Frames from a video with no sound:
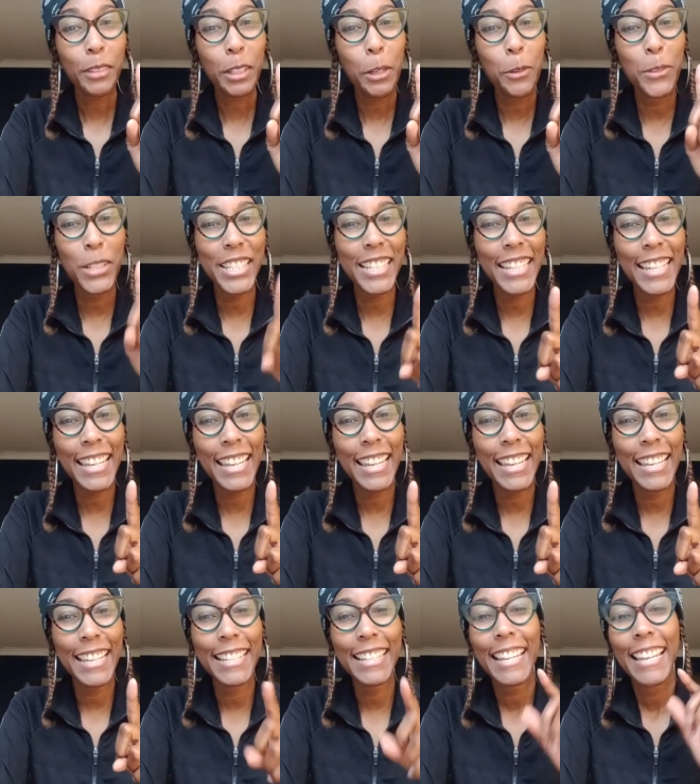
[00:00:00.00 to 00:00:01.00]
which
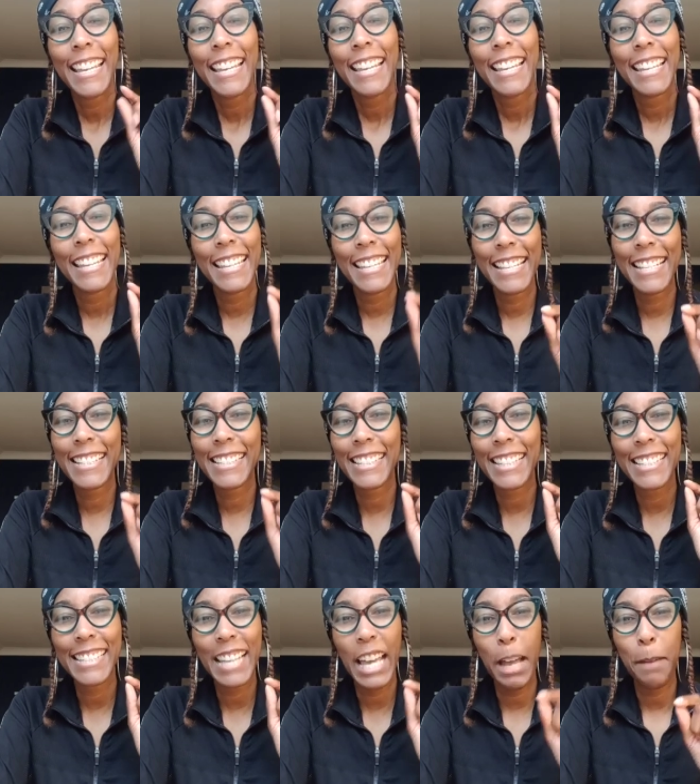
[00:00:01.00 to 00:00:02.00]
again is
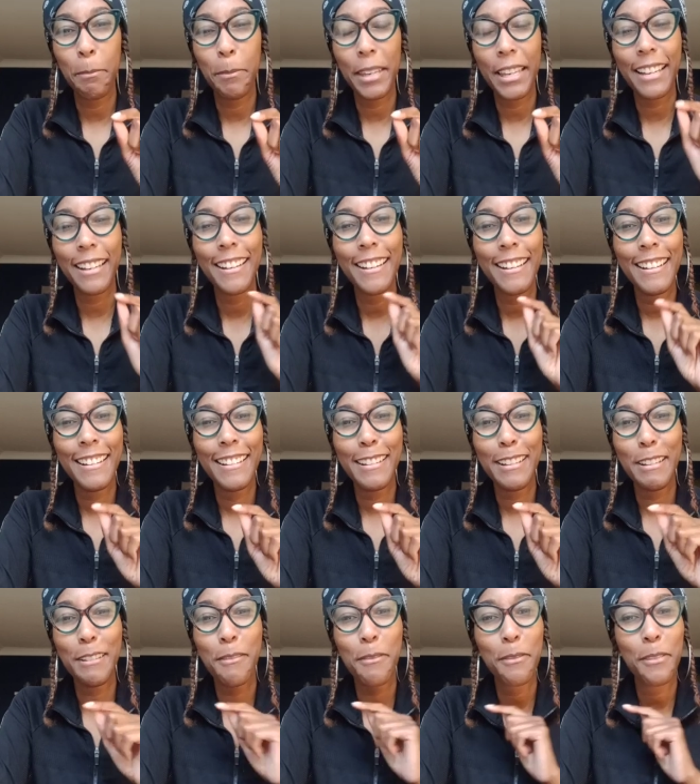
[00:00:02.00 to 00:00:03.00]
the topic
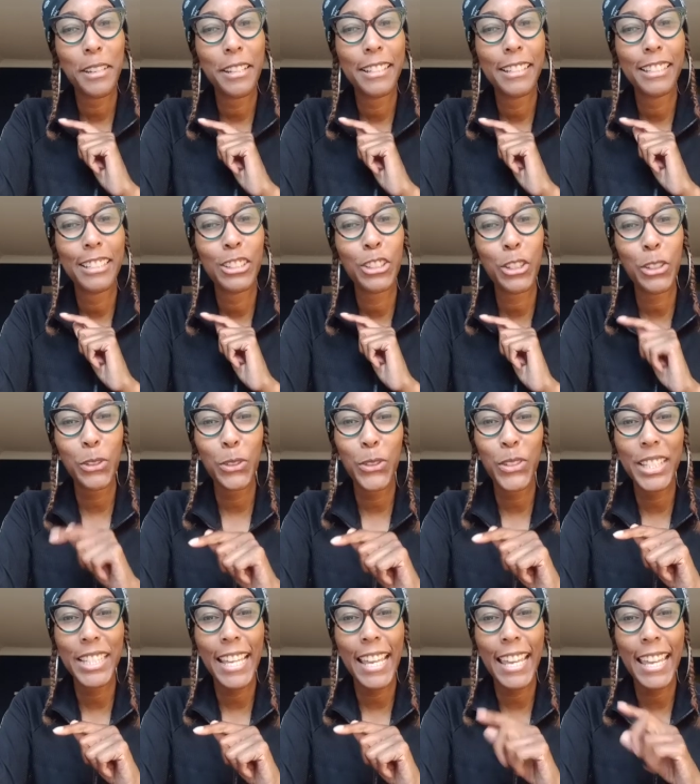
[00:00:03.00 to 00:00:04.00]
of
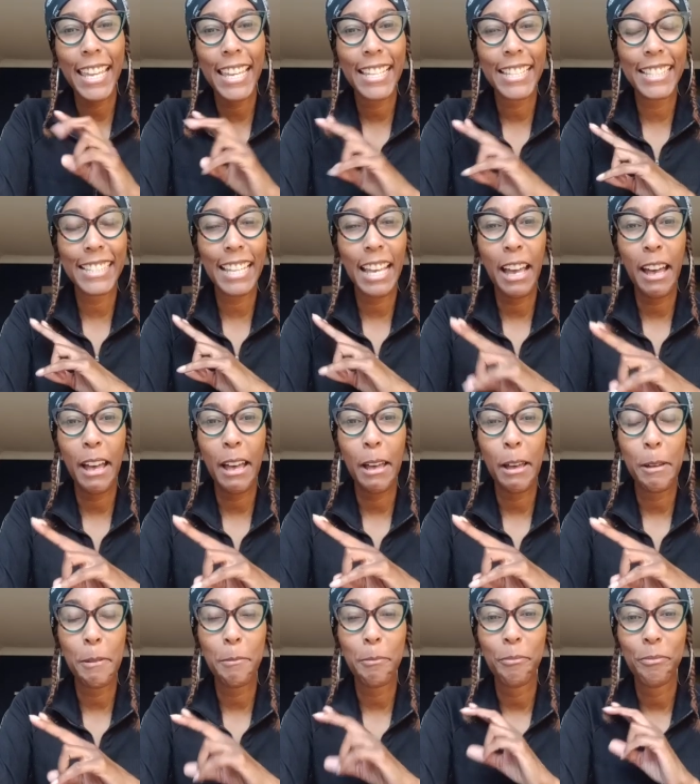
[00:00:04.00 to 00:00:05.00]
Tuesday's
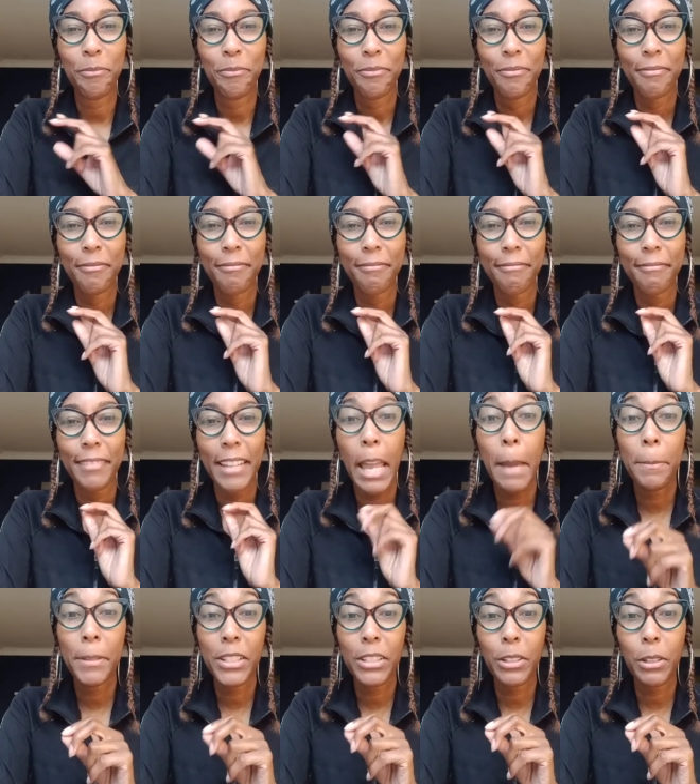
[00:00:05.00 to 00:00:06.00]
um,
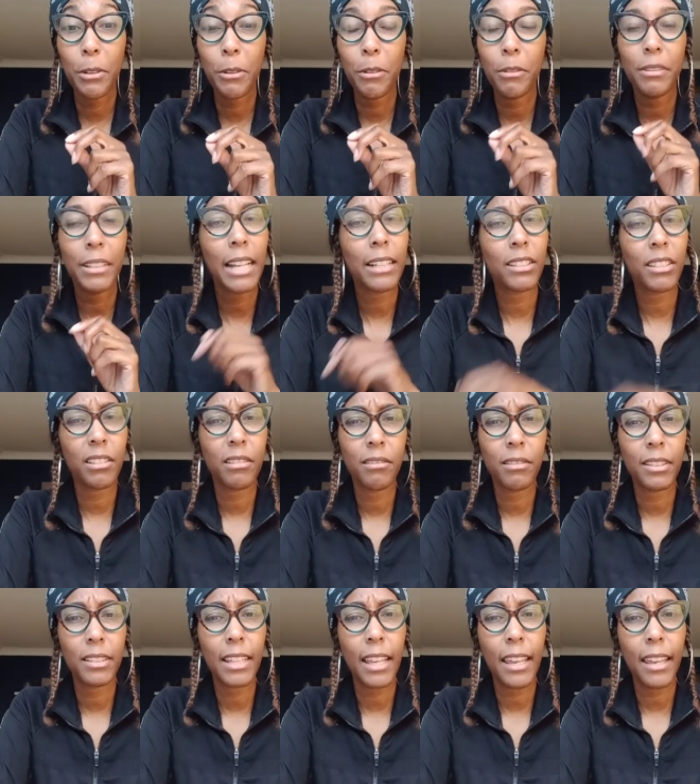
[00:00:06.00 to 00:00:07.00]
episode, not
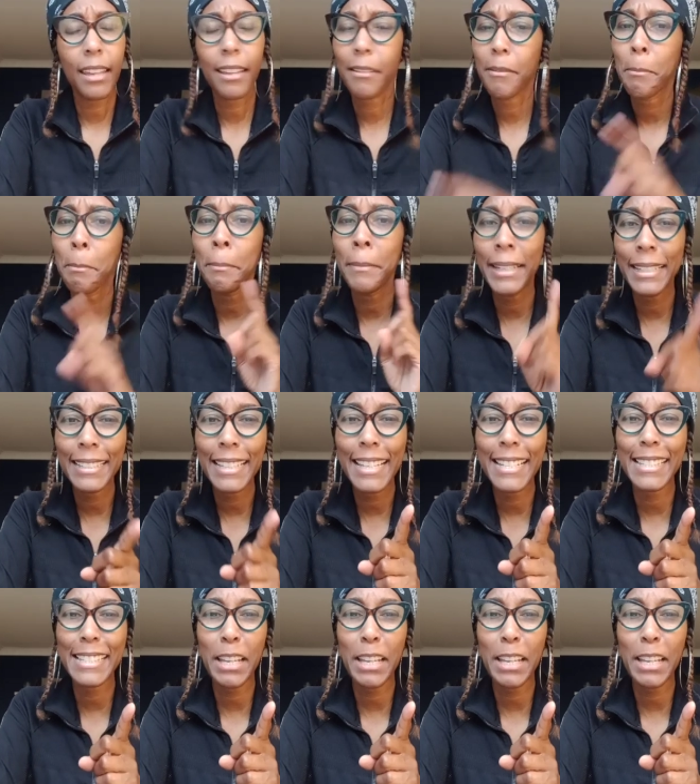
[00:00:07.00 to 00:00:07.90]
Tuesday, Monday's